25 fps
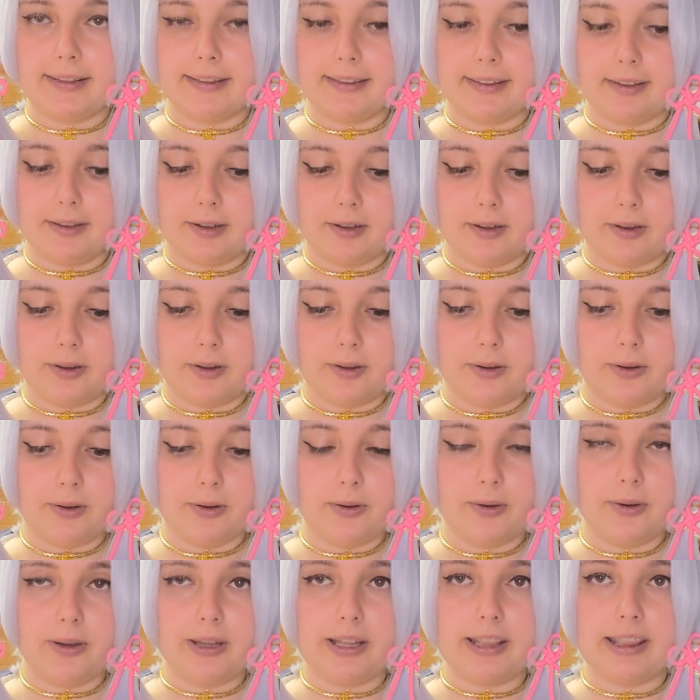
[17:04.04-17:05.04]

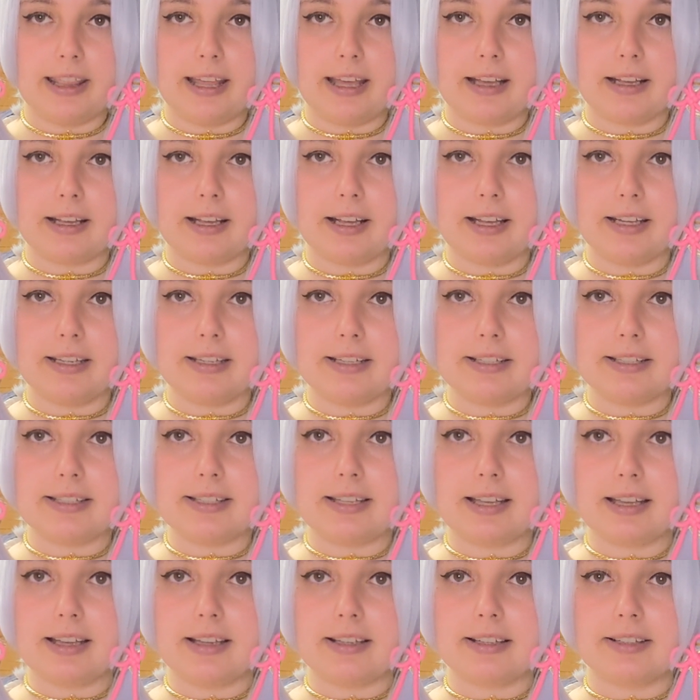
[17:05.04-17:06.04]
So that kind of
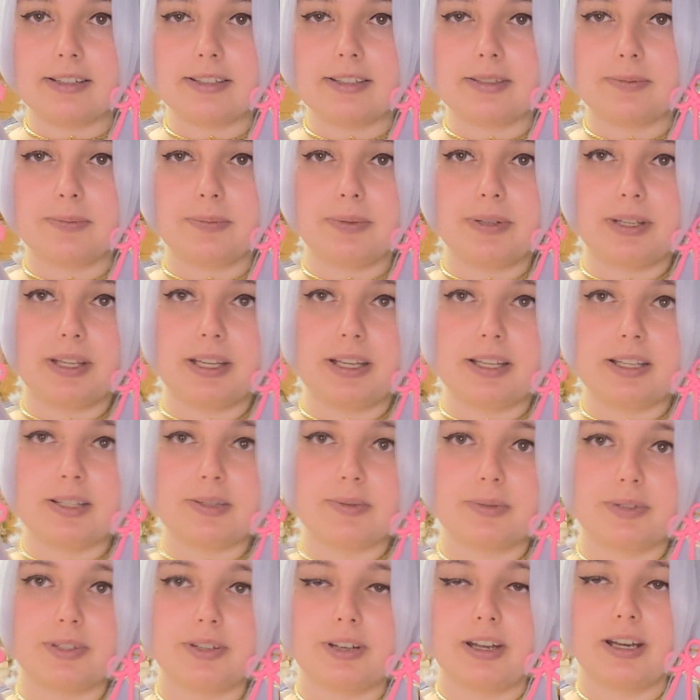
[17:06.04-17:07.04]
sucks
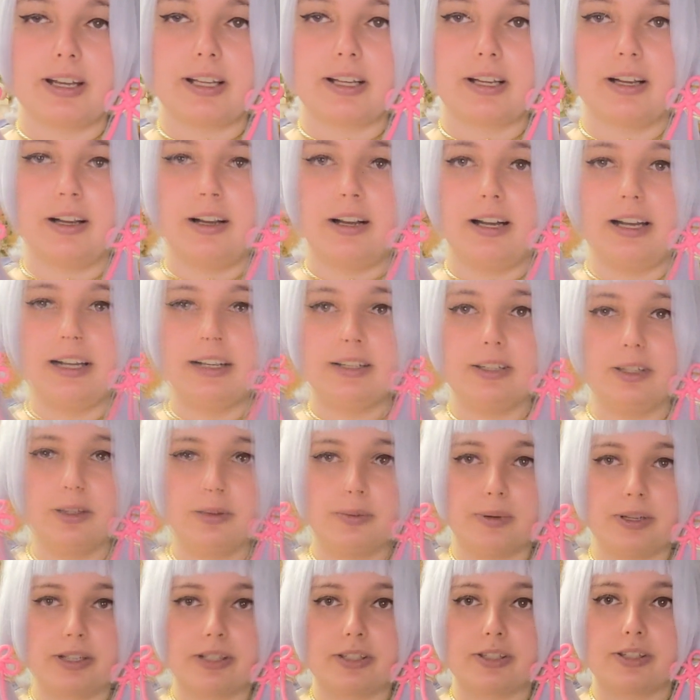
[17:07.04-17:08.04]
because when you're at a con,
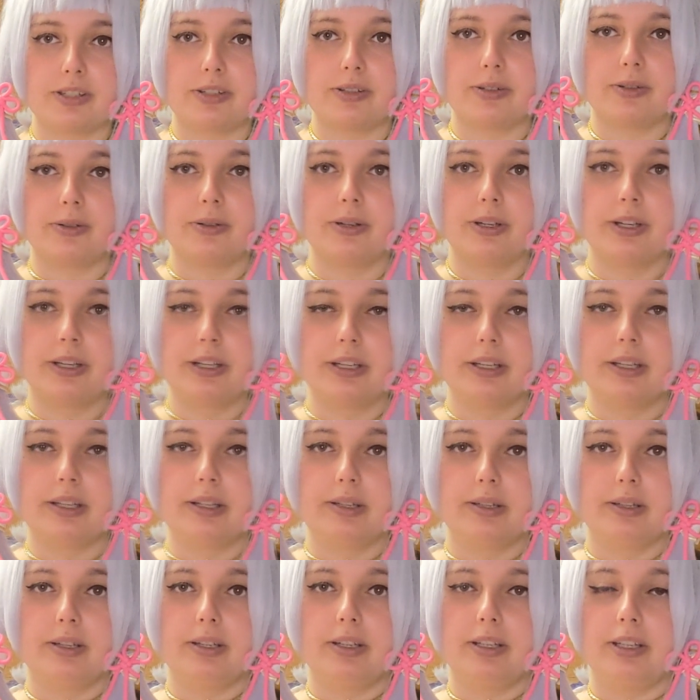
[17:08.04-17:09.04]
you want to,
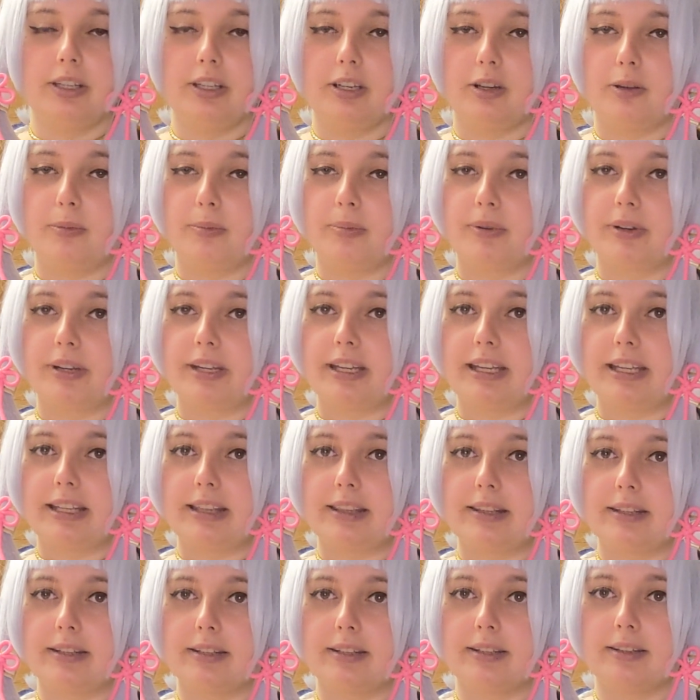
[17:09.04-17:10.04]
you know, breathe